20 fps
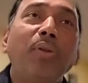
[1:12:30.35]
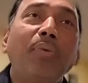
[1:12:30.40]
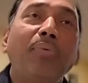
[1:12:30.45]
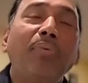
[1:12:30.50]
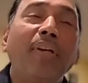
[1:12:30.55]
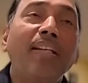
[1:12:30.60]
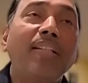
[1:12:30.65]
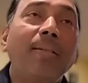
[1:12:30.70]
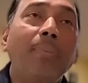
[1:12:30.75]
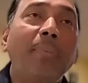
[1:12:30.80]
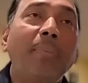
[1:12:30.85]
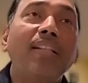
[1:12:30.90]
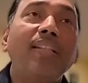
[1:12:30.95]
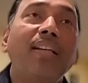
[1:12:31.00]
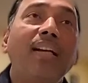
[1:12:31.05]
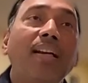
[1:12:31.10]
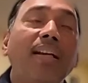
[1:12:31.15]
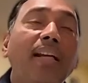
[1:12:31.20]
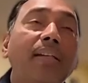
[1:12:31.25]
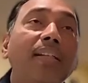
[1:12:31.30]
to face a
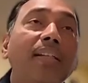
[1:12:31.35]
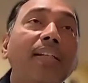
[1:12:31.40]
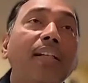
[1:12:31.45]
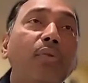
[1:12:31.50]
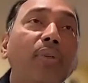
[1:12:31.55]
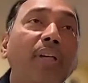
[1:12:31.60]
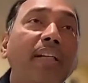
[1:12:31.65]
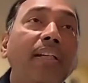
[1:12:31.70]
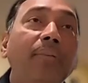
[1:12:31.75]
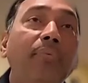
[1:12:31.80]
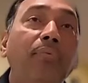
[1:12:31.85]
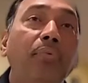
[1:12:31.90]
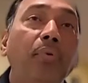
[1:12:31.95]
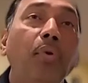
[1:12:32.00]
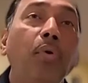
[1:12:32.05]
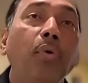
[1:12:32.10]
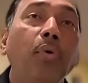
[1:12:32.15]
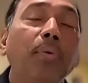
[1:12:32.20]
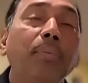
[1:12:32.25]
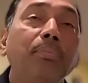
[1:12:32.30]
major election in
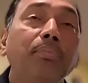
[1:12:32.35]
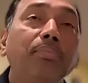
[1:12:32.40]
24,